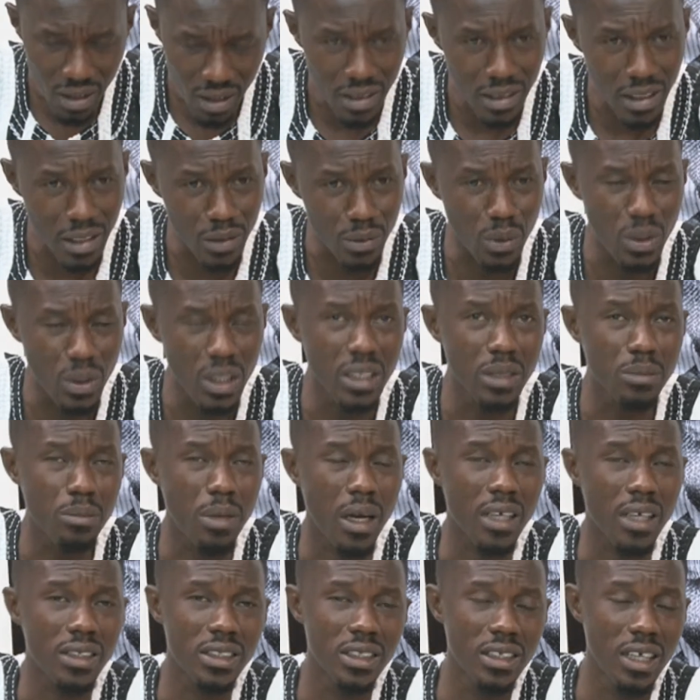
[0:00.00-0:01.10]
the ruling
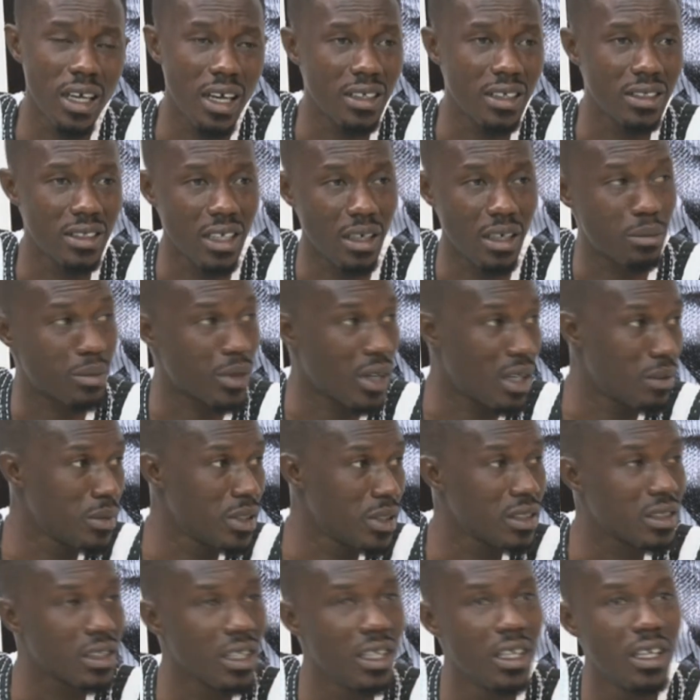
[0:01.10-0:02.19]
party had their
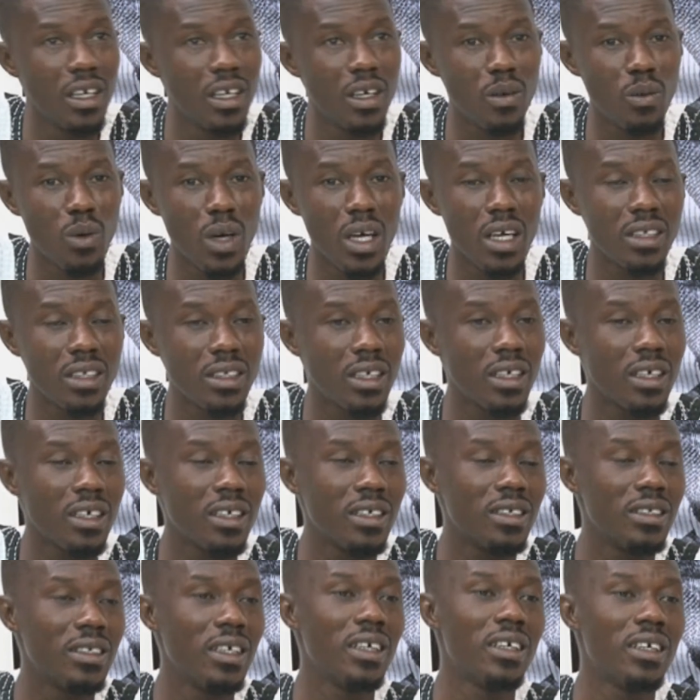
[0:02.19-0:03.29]
primaries, where
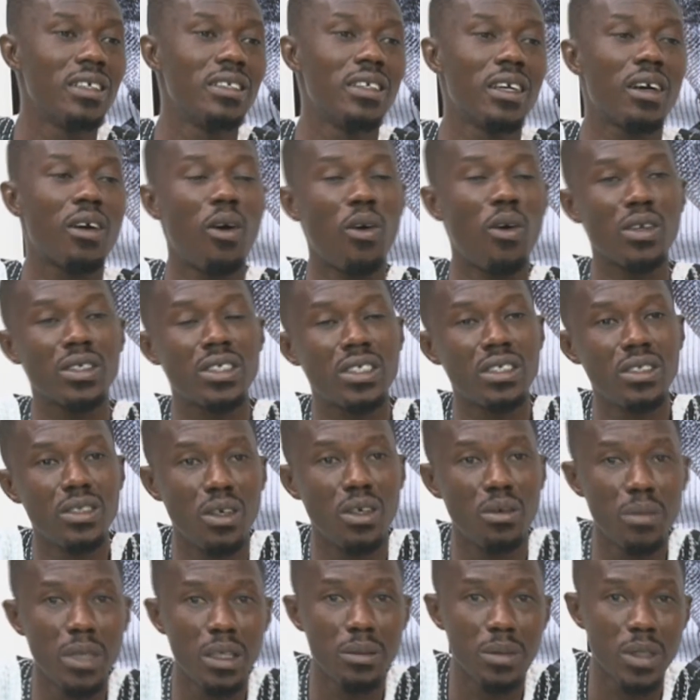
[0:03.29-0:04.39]
the caution
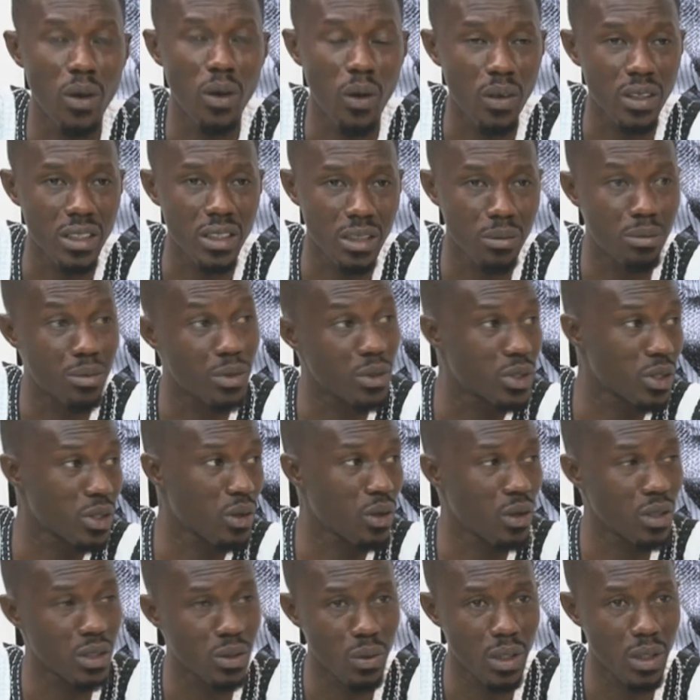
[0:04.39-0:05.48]
or maybe all the
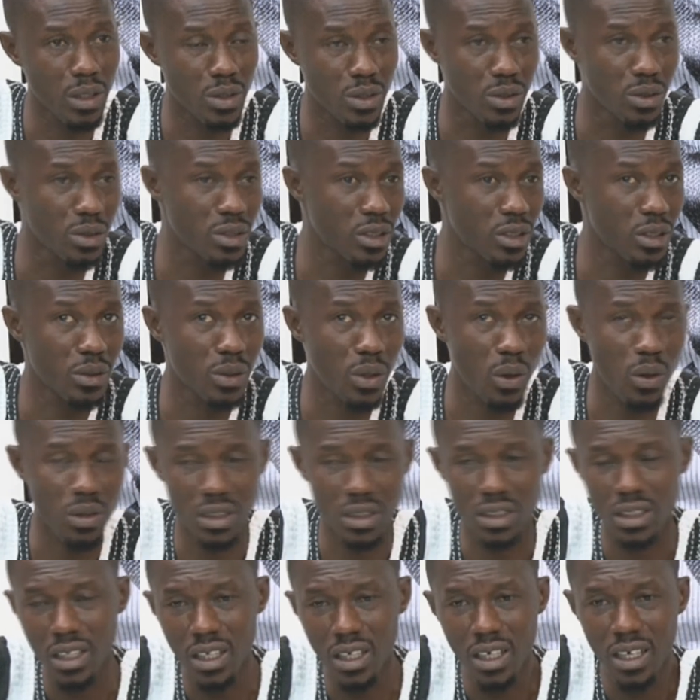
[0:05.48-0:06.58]
protocols were thrown to the
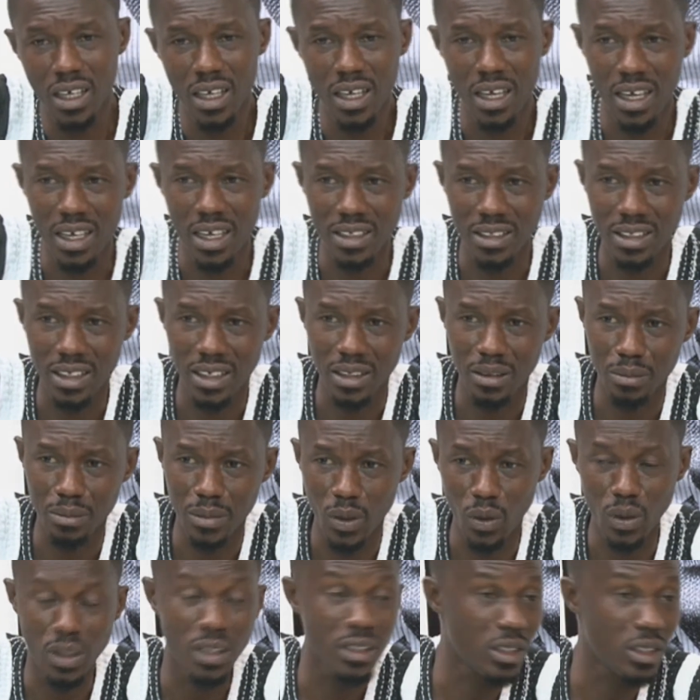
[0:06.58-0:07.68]
dogs. And the
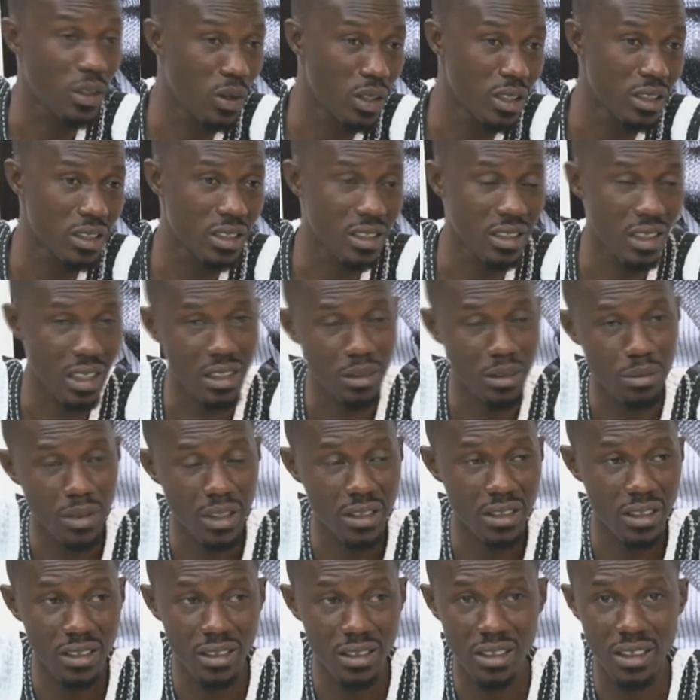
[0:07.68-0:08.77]
only thing that the
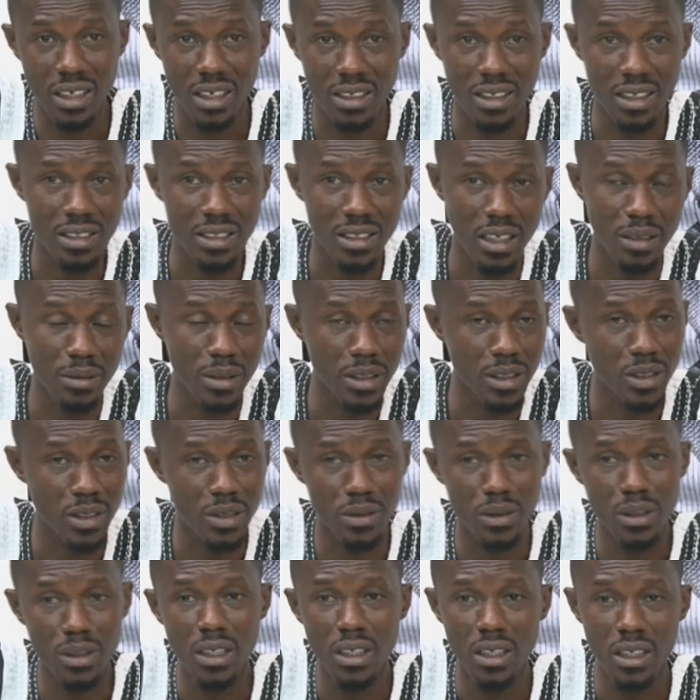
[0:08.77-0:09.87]
president did at that time is
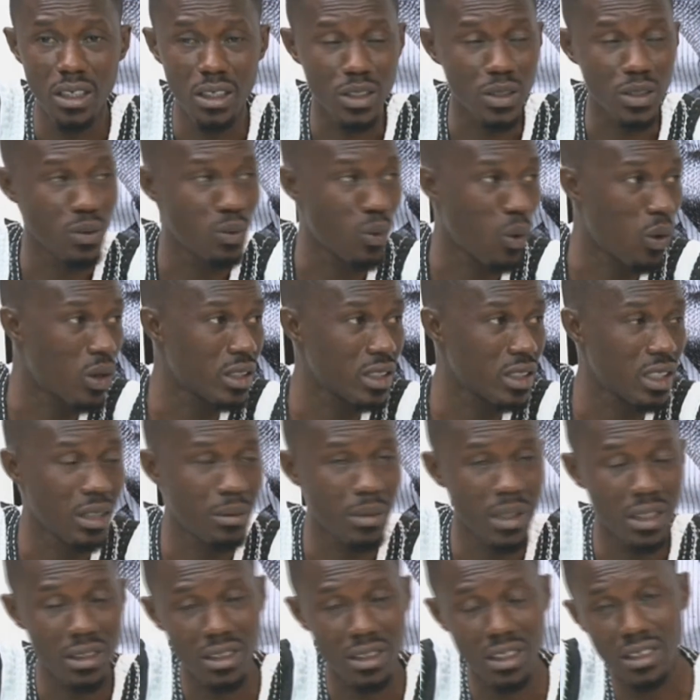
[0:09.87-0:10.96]
to warn
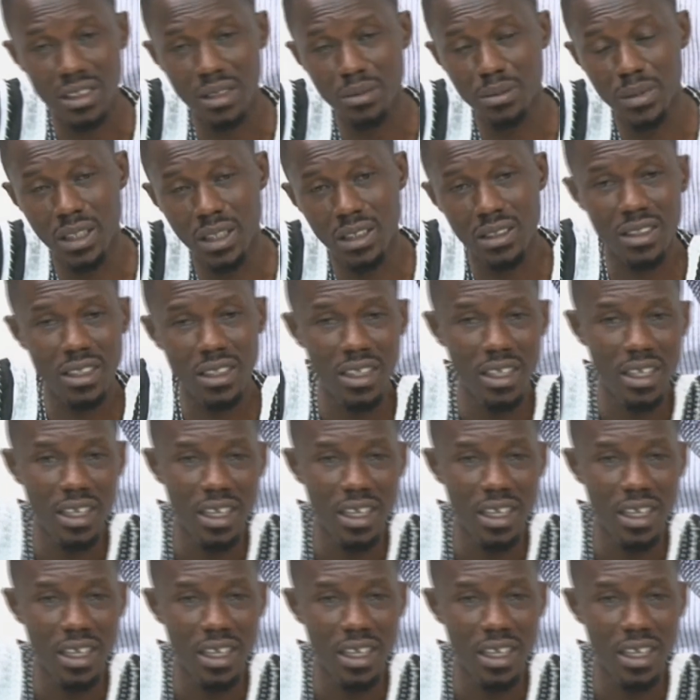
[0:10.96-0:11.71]
them and tell them that